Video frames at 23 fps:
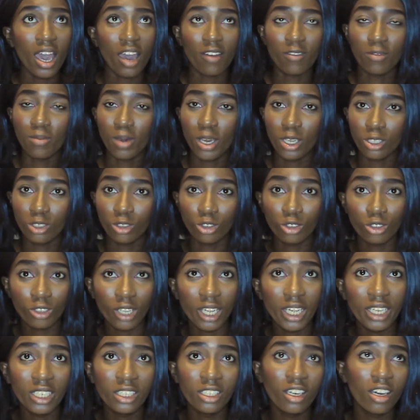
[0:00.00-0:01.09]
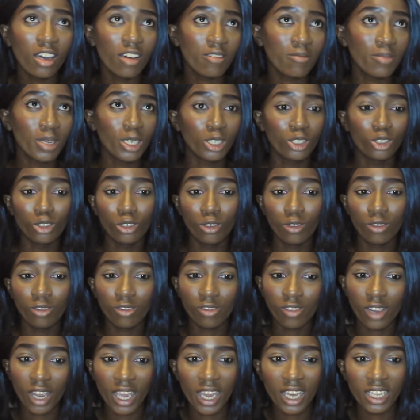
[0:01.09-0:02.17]
have a personal trainer, make new
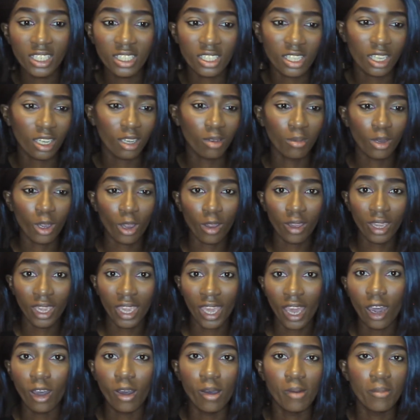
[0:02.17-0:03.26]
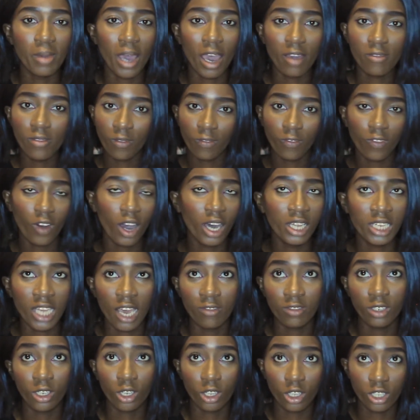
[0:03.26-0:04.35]
friends, like I'm going out and having fun,
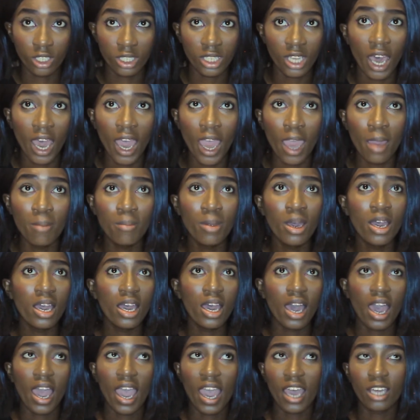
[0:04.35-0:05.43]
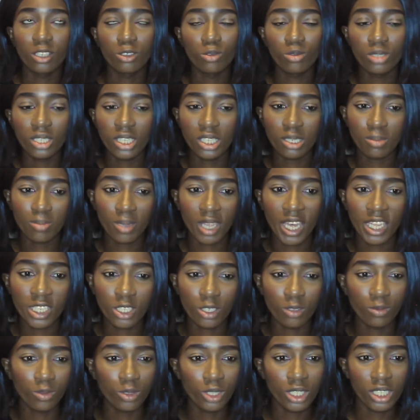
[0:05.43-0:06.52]
having a good time. I had all these plans
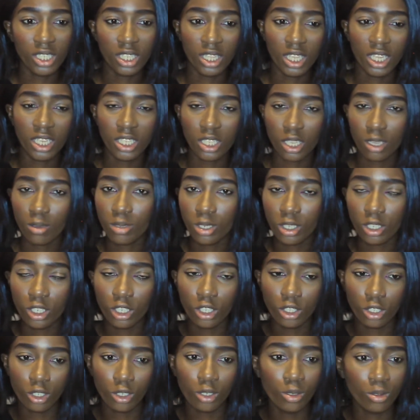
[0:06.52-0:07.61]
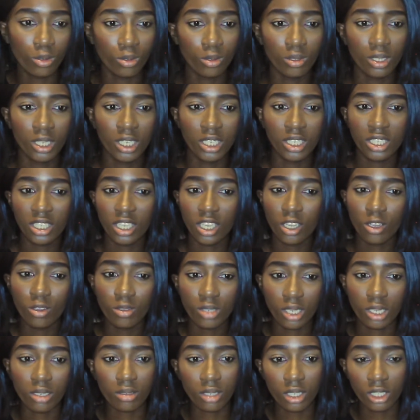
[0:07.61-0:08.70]
of all these things I was going to do, all these skills
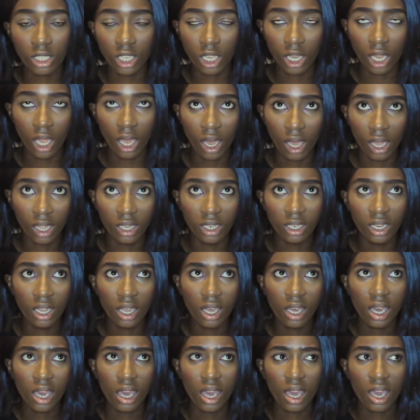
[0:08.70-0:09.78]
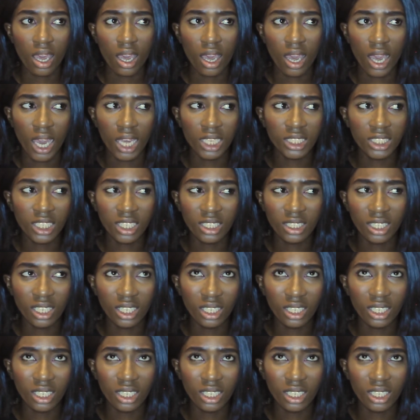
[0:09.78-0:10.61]
I was going to learn. And then